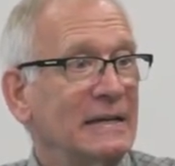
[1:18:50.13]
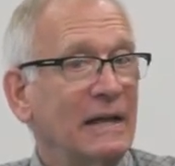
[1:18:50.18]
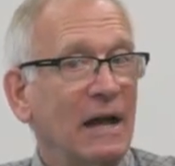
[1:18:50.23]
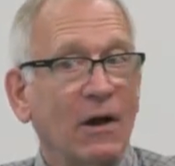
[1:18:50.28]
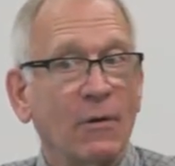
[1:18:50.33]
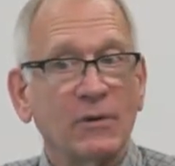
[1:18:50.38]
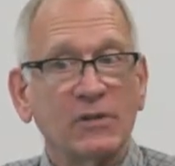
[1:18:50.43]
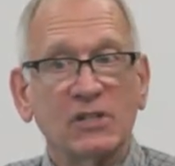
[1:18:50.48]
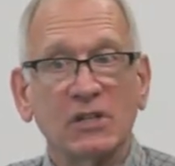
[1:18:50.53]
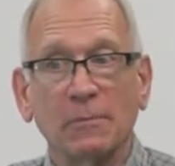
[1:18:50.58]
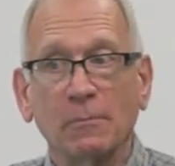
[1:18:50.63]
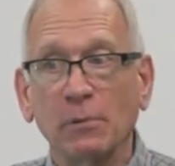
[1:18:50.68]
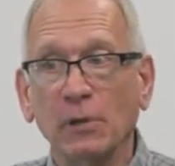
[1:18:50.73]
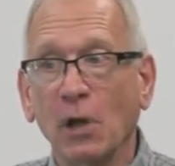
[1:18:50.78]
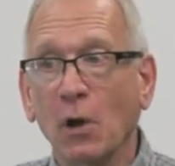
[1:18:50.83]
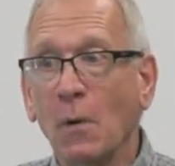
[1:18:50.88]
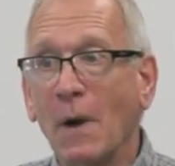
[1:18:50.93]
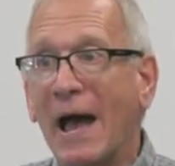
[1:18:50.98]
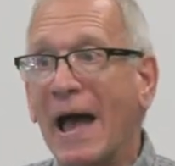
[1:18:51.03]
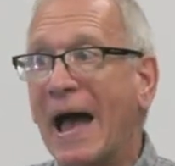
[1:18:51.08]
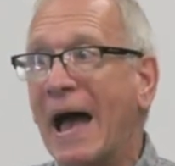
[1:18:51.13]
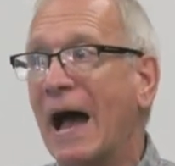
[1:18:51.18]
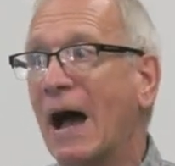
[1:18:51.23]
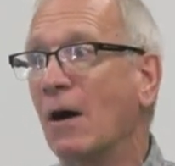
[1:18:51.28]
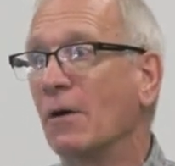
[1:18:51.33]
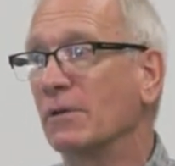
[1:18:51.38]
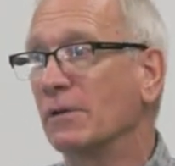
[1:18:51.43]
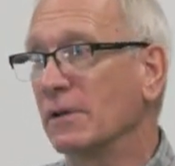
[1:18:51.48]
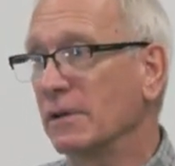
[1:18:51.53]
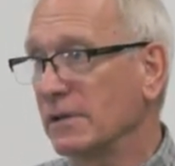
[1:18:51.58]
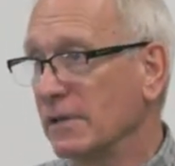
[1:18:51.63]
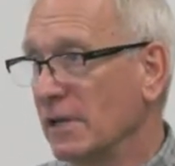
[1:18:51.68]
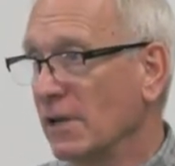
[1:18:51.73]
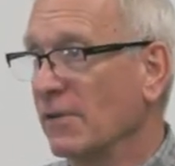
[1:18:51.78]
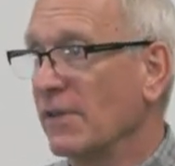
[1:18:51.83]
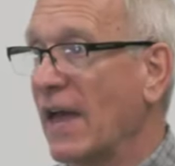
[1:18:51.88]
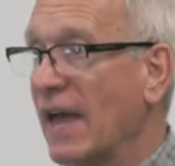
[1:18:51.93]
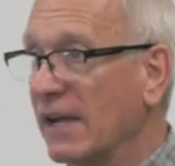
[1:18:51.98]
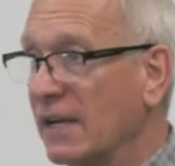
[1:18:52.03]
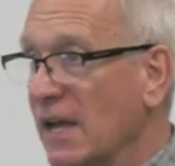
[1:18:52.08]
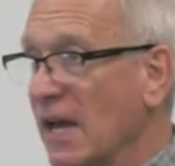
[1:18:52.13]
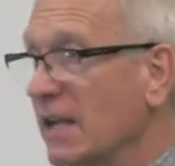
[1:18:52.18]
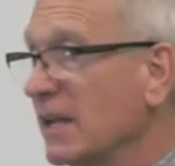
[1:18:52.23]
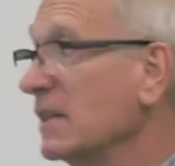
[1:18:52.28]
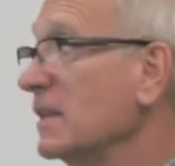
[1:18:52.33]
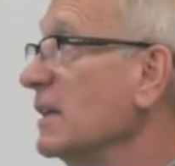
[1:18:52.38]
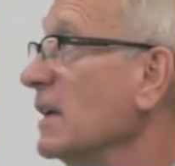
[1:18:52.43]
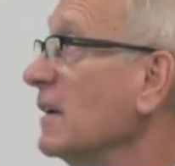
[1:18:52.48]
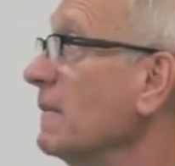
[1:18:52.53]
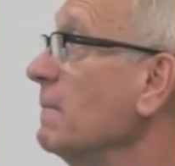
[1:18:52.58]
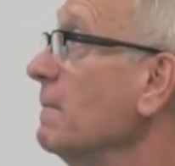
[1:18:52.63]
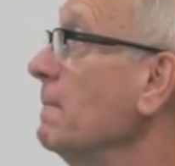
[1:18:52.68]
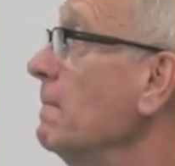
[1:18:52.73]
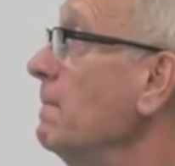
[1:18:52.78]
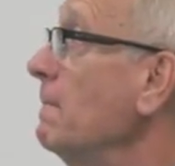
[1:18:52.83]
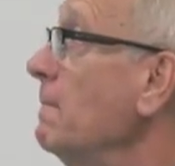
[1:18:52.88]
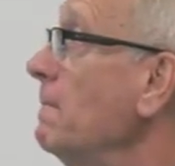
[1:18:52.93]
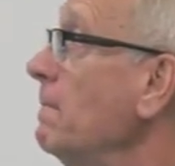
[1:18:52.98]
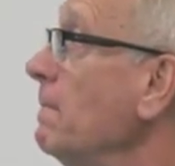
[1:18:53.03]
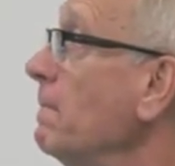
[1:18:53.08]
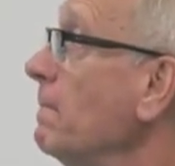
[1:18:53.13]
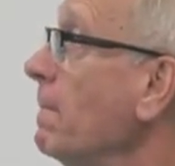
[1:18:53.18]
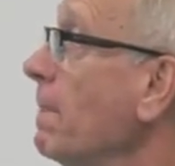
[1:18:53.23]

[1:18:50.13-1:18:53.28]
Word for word: Now I want you to blow out, you know, that kind of thing.